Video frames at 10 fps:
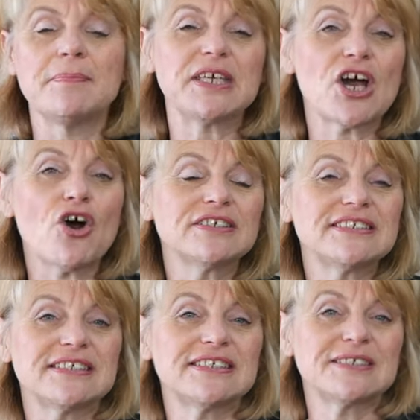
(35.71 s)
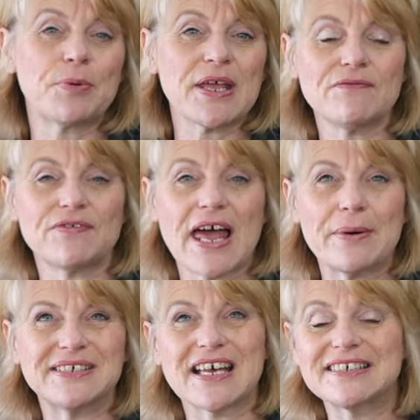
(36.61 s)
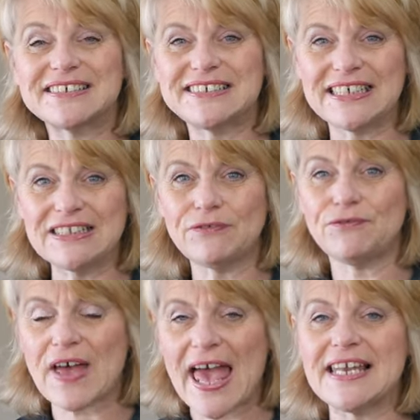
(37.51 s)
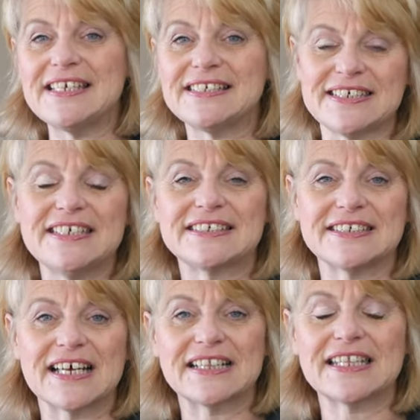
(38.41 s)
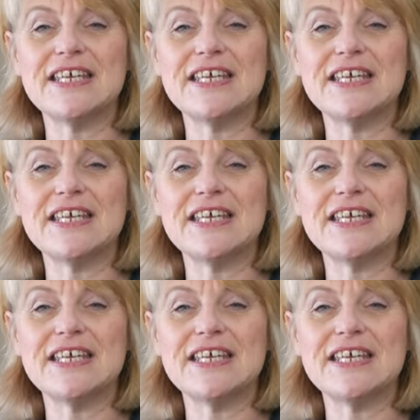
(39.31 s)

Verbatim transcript: because the spring flowers are still fairly seasonal